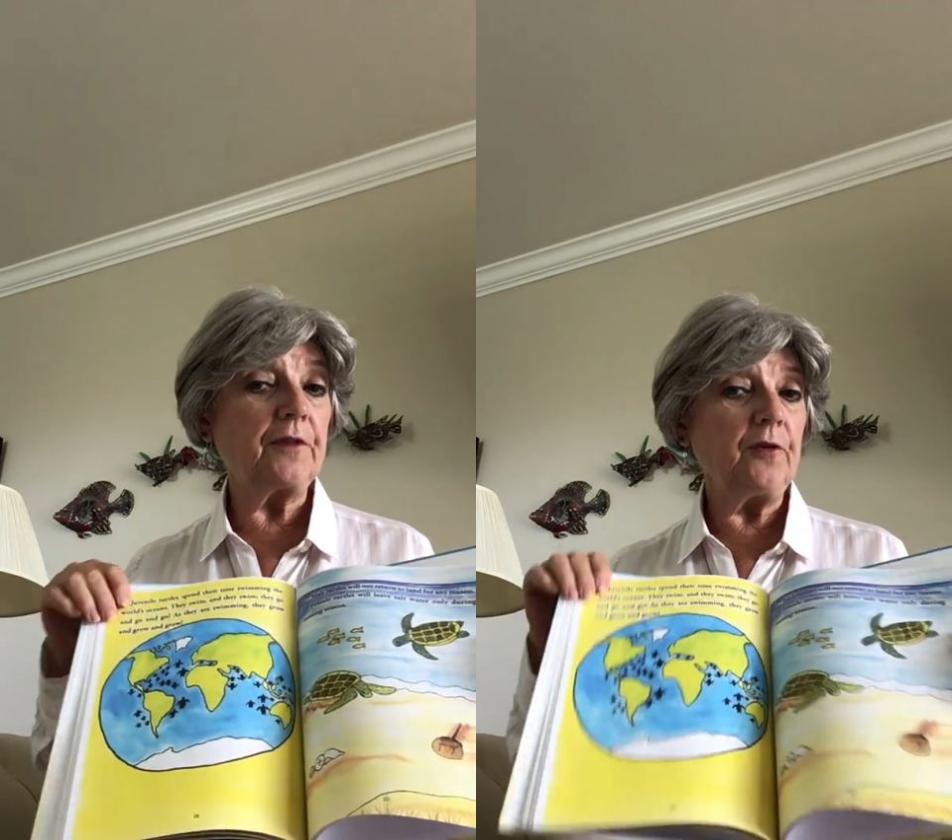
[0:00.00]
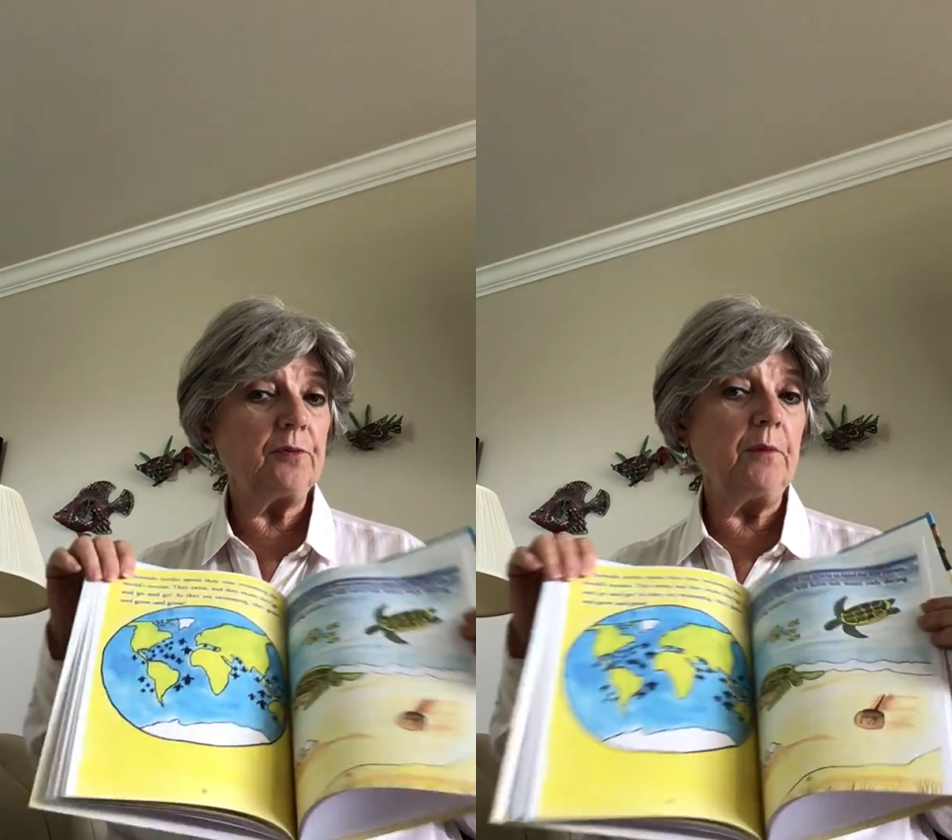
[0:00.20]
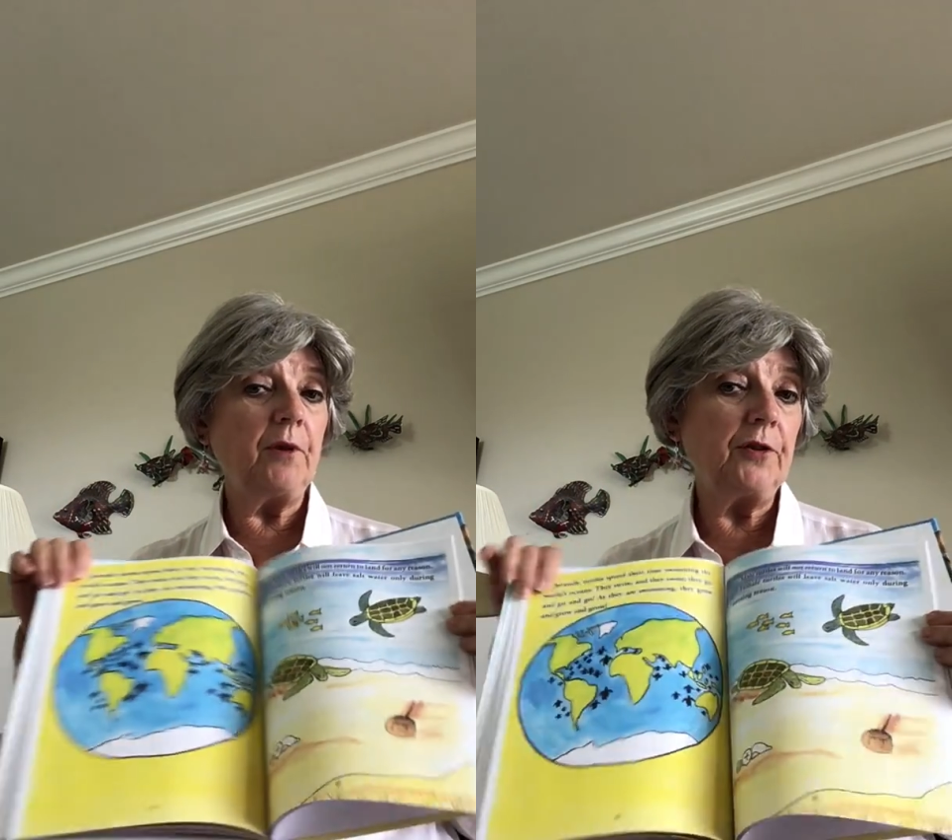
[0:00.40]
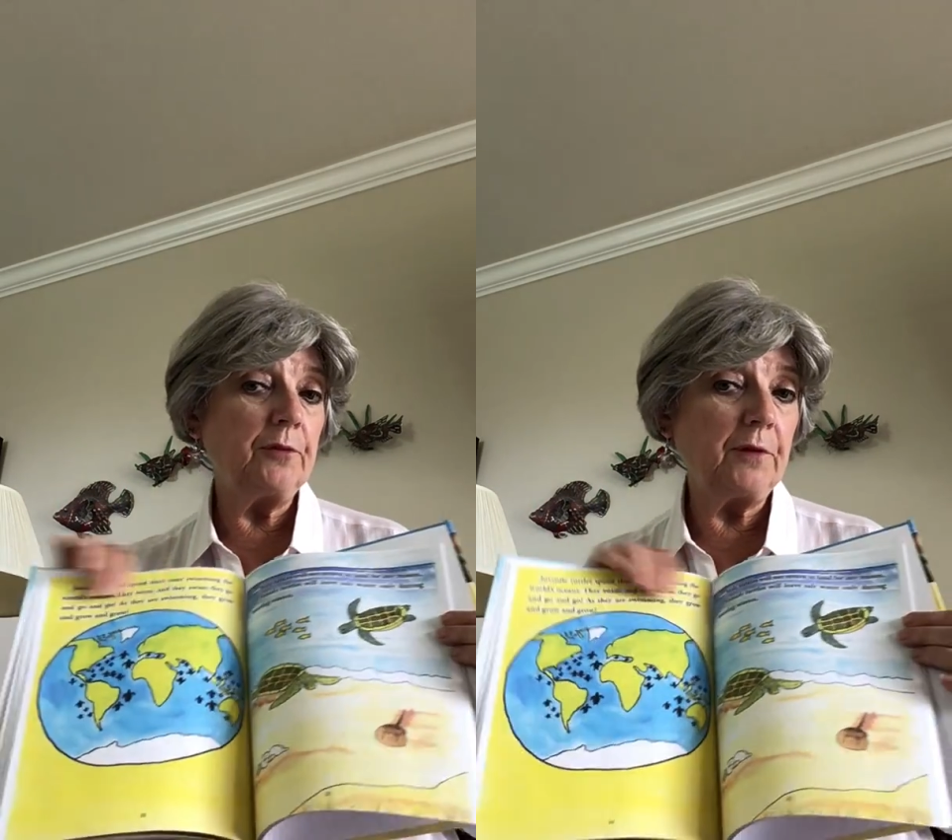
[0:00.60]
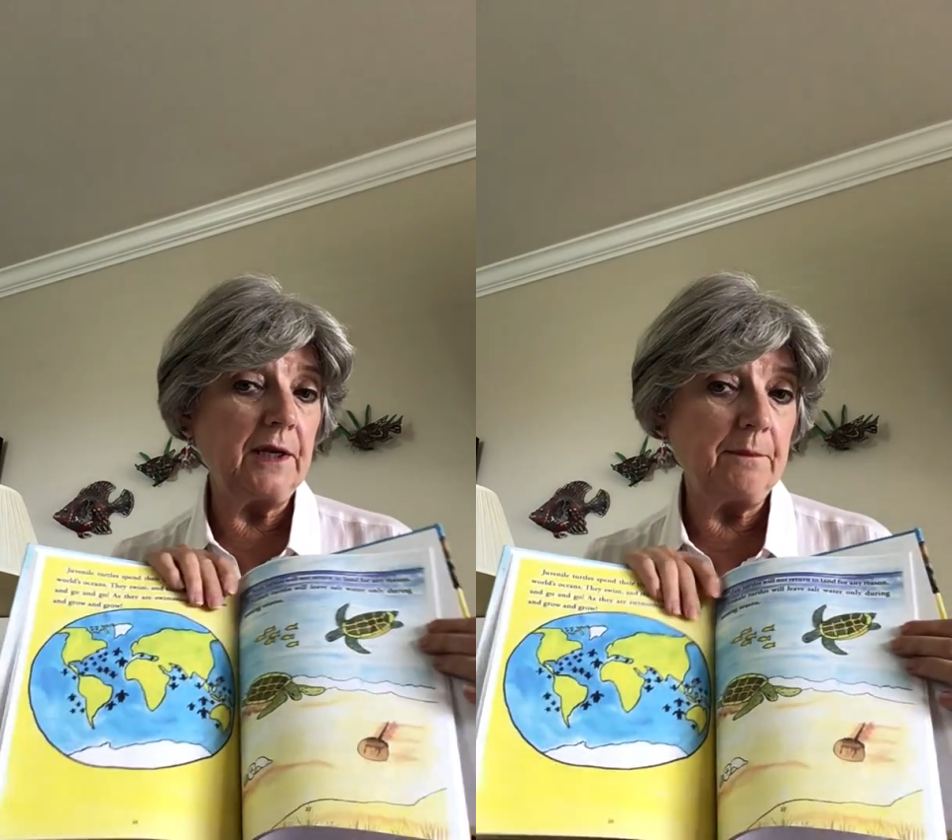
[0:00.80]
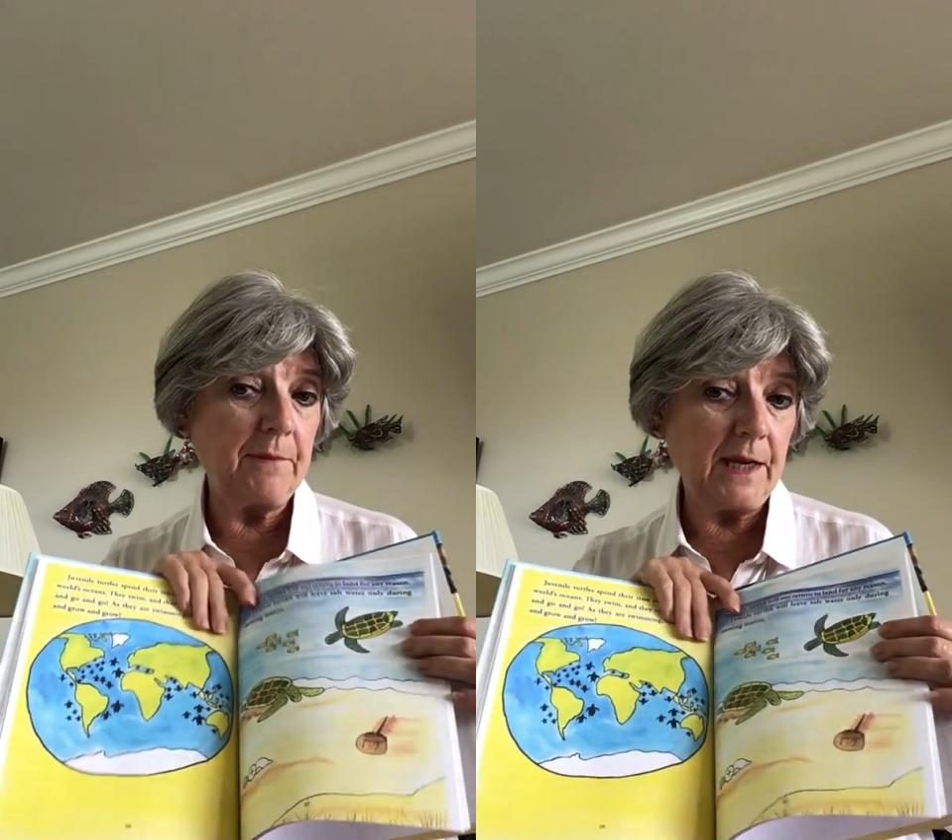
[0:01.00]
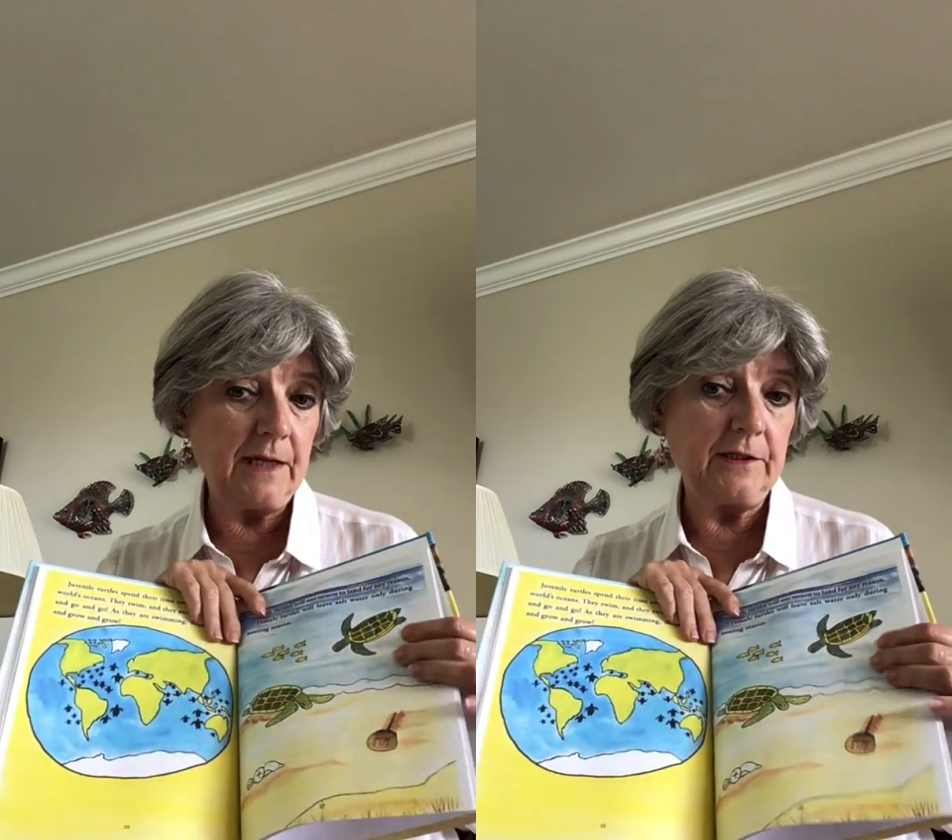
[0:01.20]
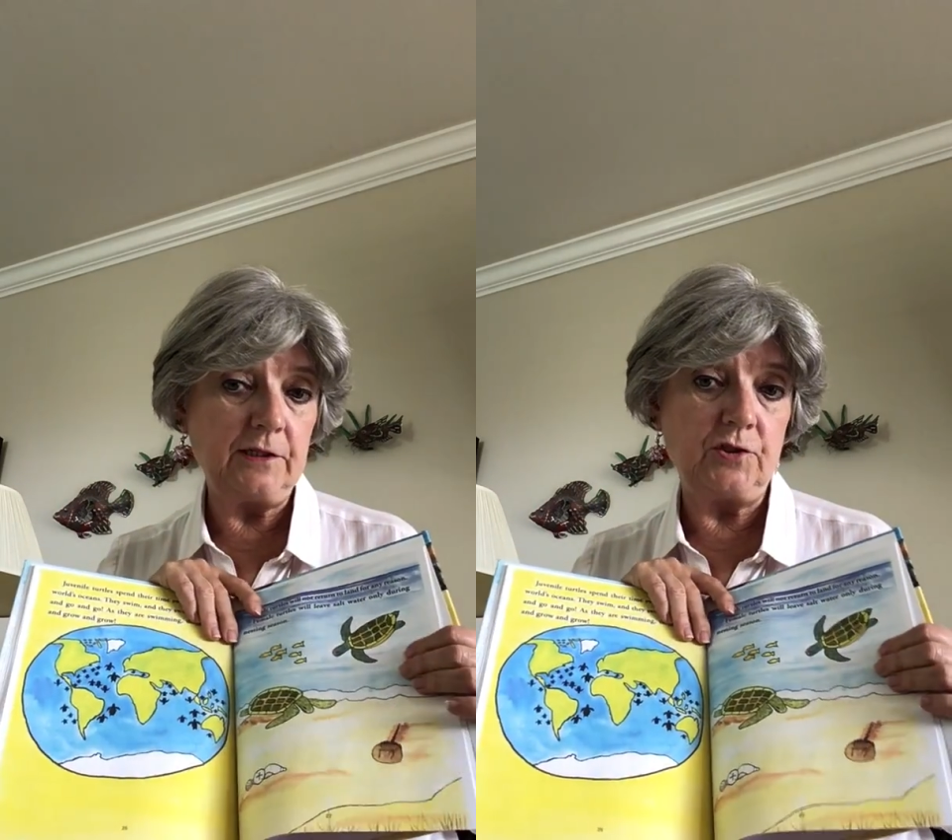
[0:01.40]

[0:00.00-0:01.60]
They swim all the way to Maine and